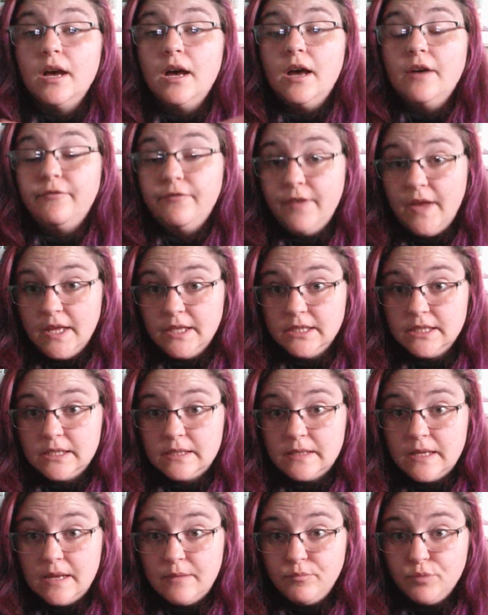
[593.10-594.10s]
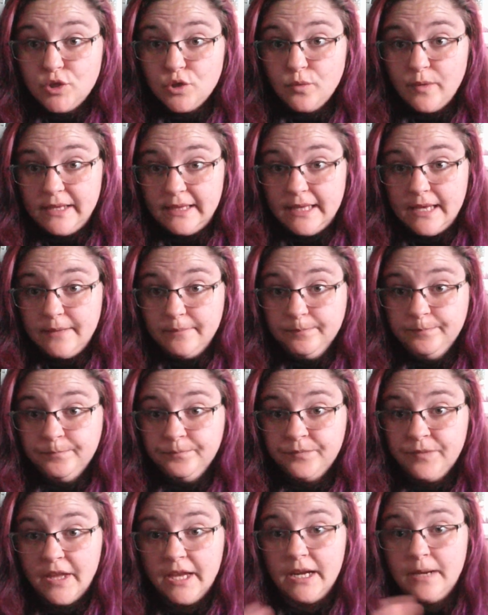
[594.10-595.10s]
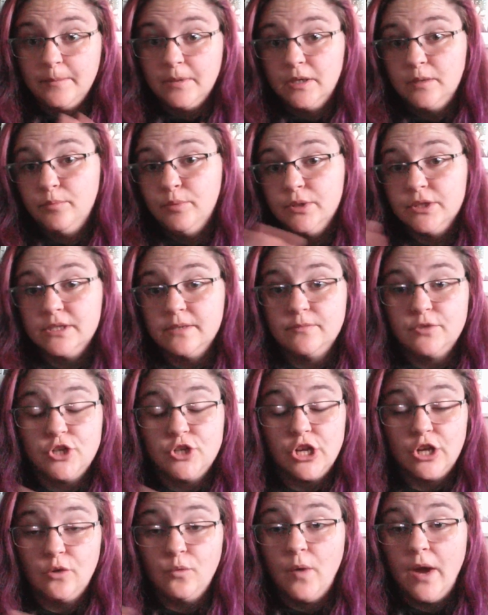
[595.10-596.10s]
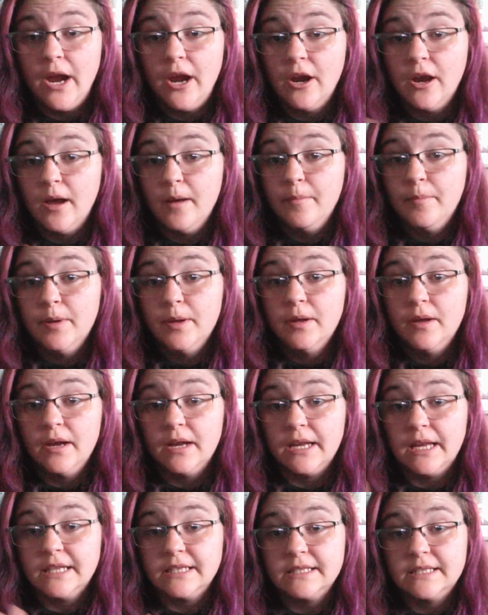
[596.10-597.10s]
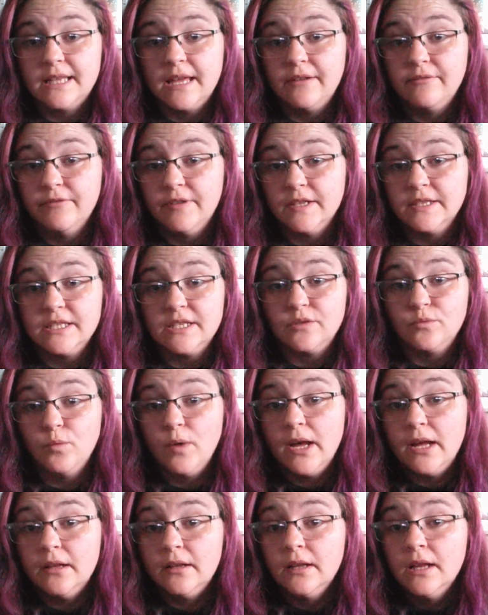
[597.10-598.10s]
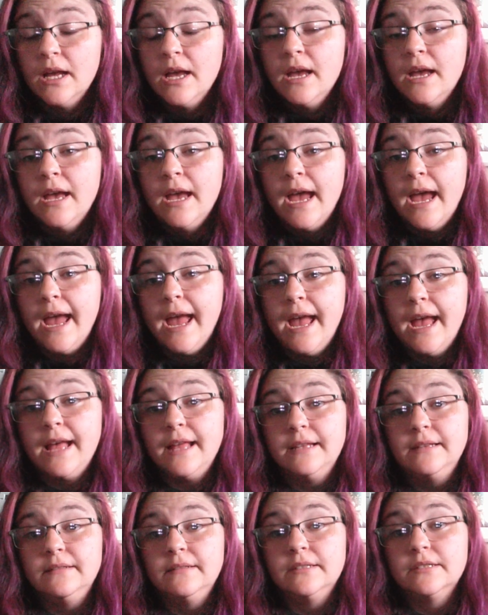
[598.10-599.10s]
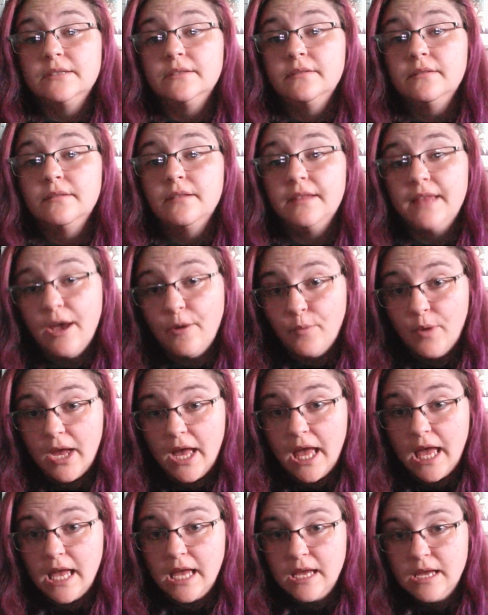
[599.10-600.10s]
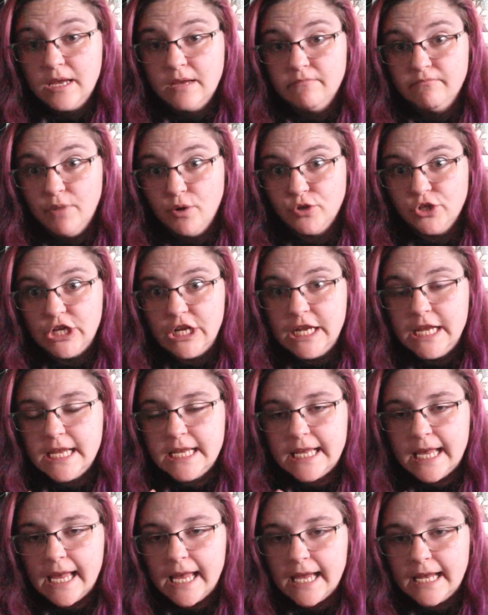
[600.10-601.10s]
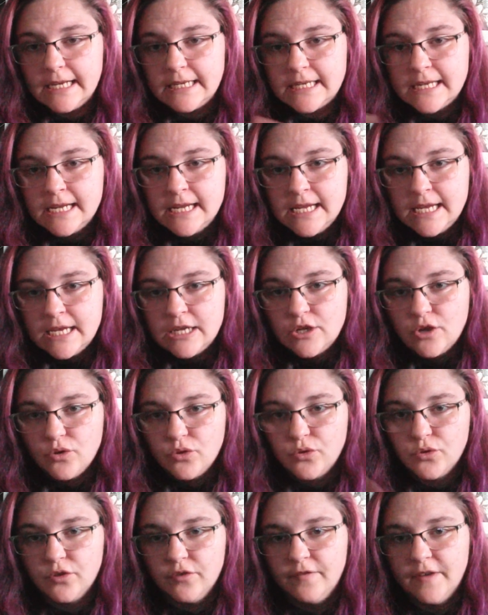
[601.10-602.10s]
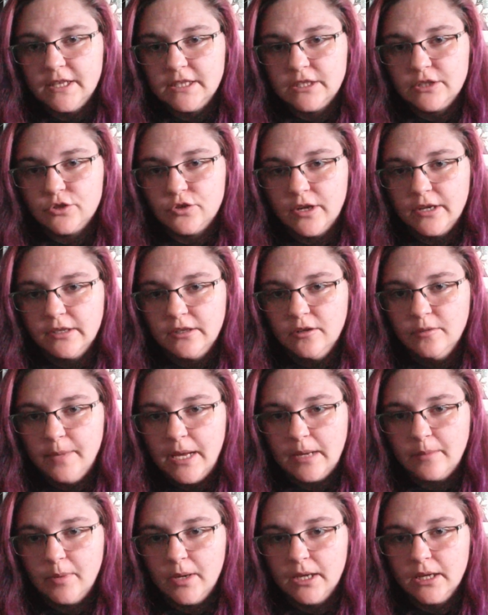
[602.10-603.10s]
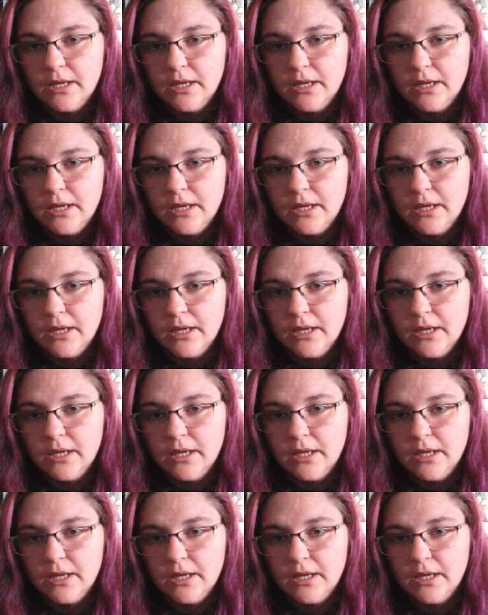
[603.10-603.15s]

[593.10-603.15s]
a fence in between them, and I'm going to put some chicken wire up against that fence as well, and that way Mochi can't go through the fence and try and kill Magpie